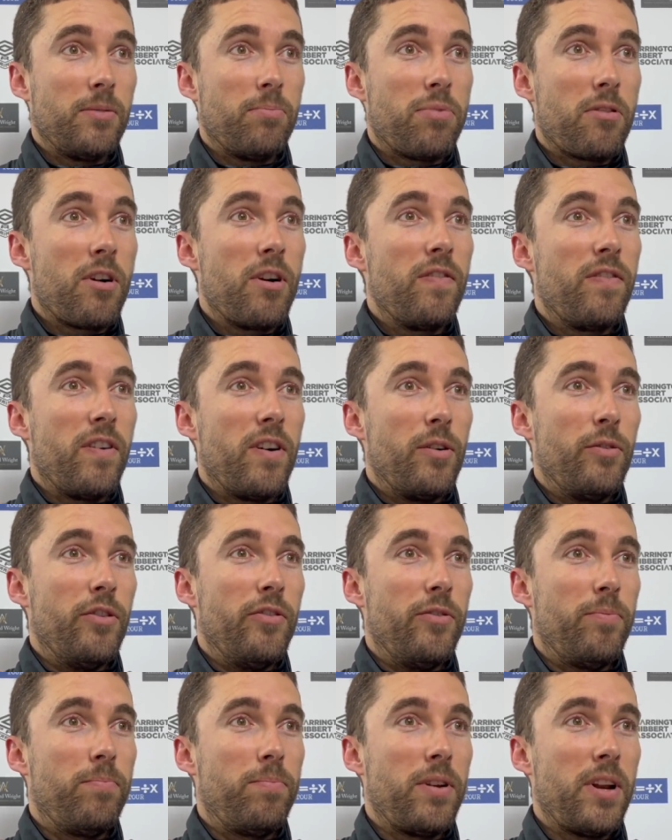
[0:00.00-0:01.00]
profile
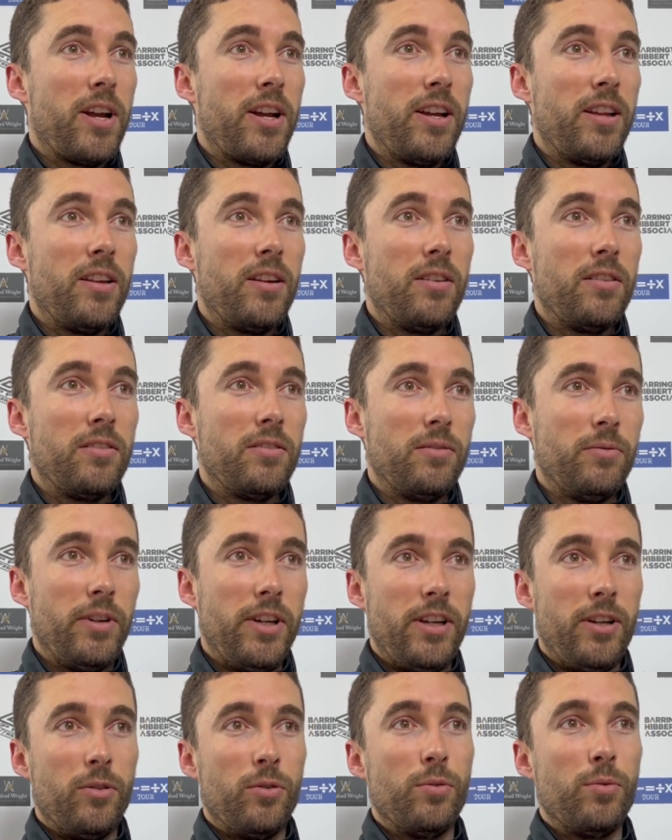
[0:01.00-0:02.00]
of player that
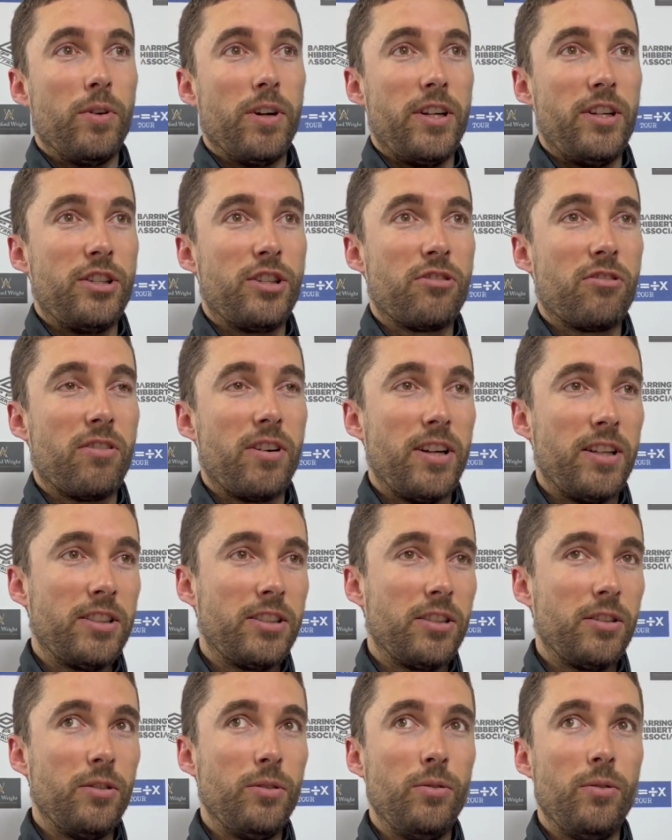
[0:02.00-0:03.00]
we always try
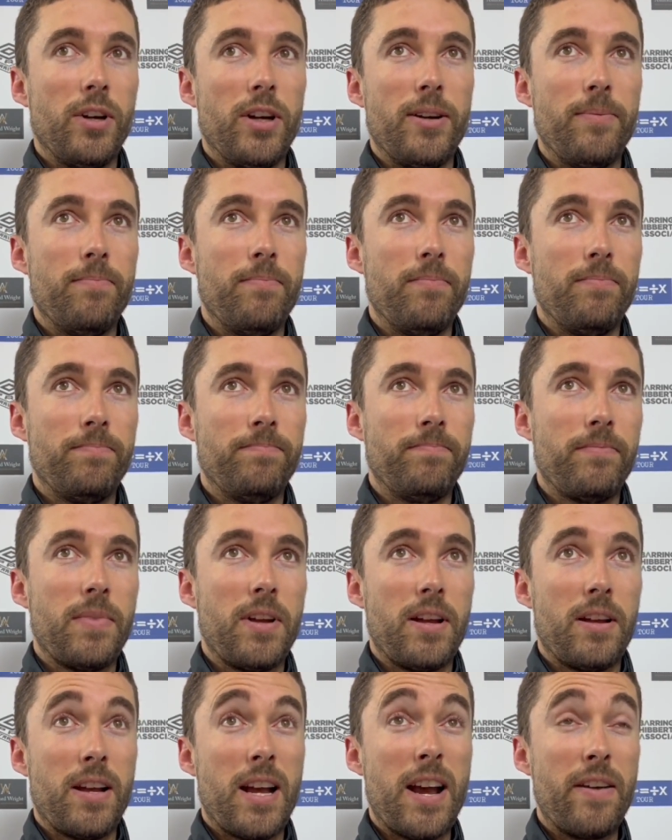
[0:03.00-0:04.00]
to
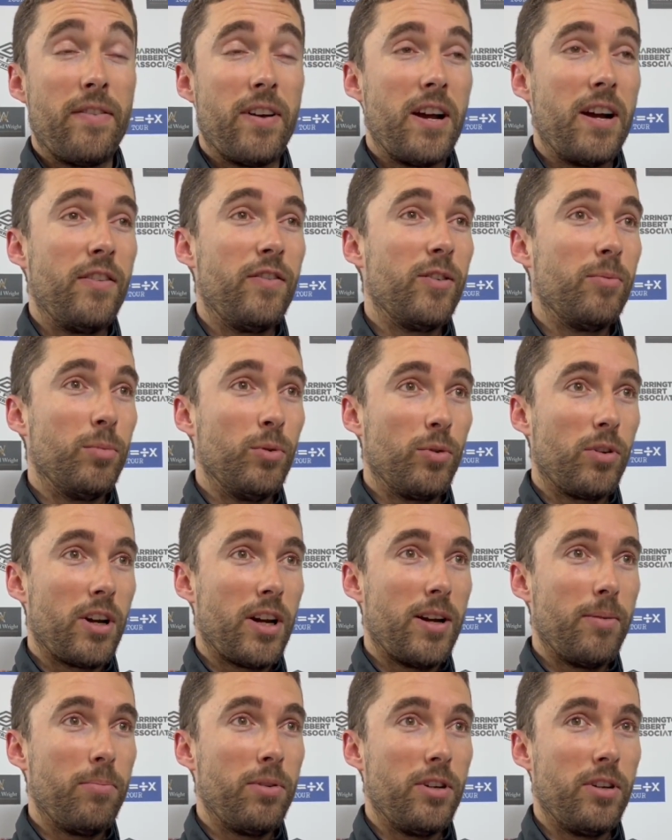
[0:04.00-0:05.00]
have at our football
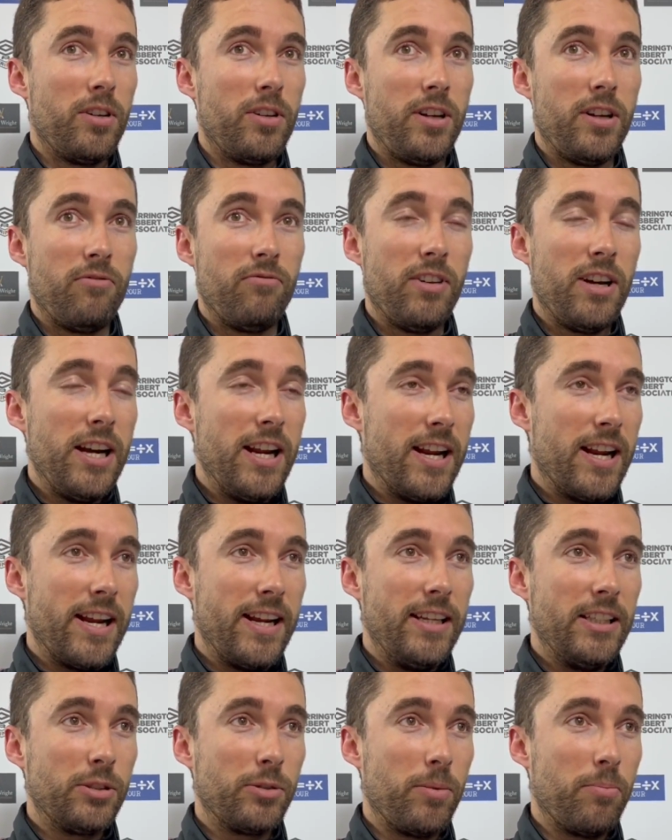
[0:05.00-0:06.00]
club and really
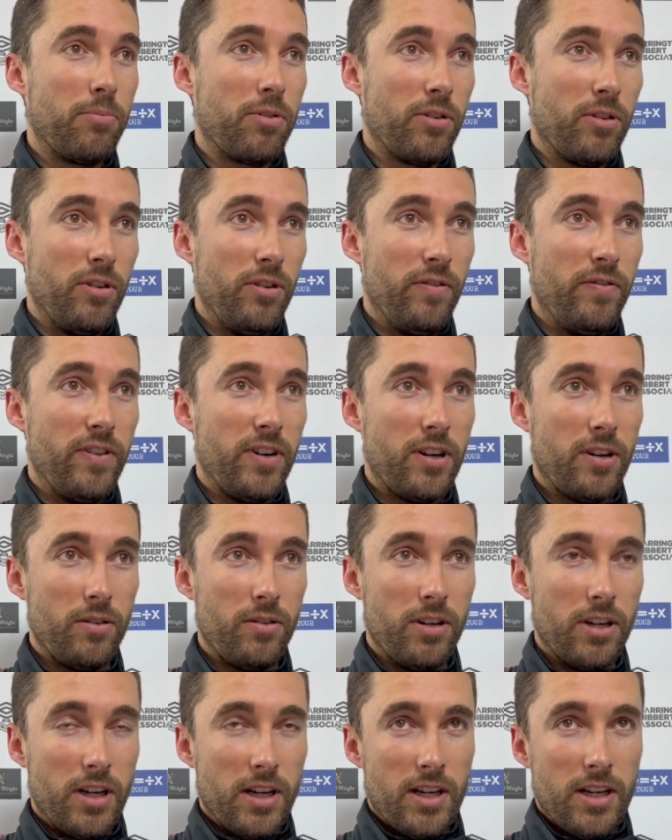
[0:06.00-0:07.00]
keen to improve.
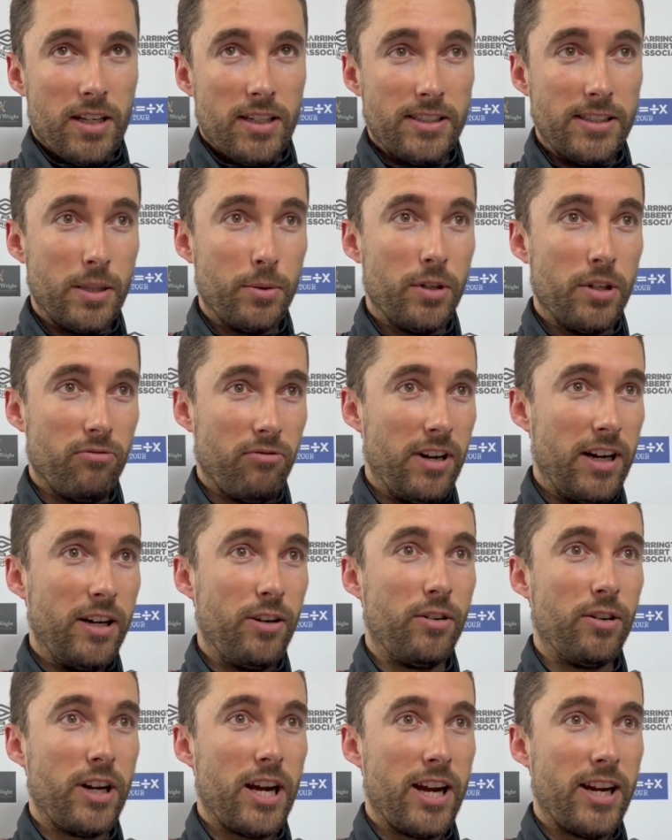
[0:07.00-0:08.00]
Still at a really
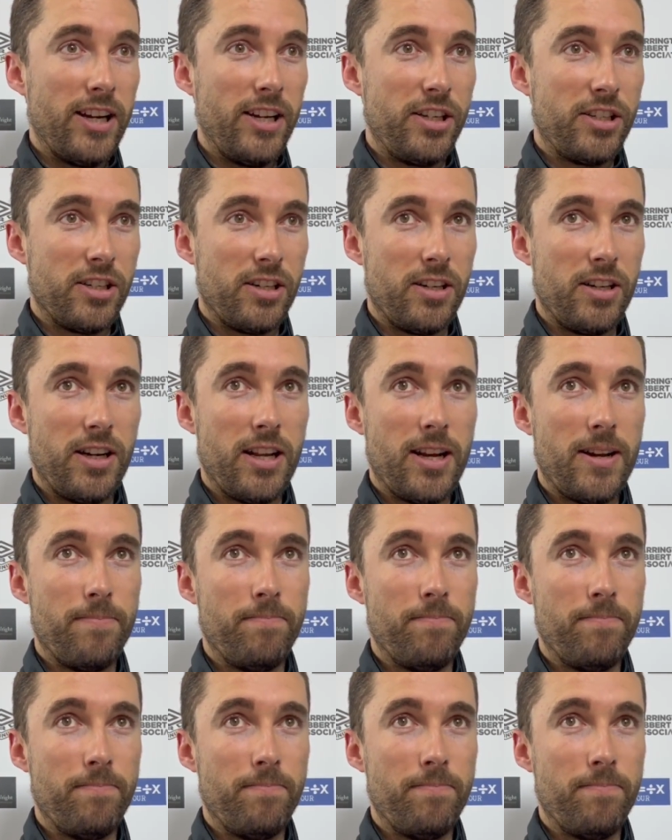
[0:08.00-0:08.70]
good age and